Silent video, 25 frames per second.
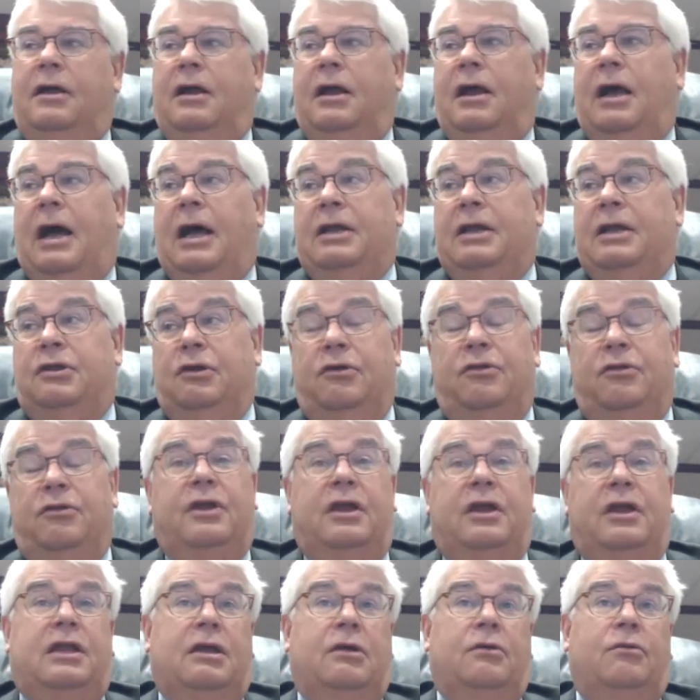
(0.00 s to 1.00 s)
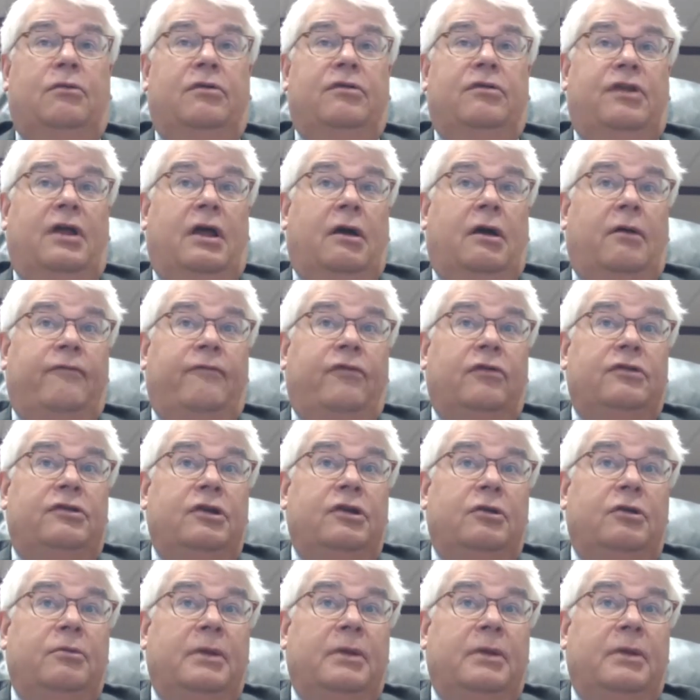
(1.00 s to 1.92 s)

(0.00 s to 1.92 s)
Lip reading: I do think it was helpful to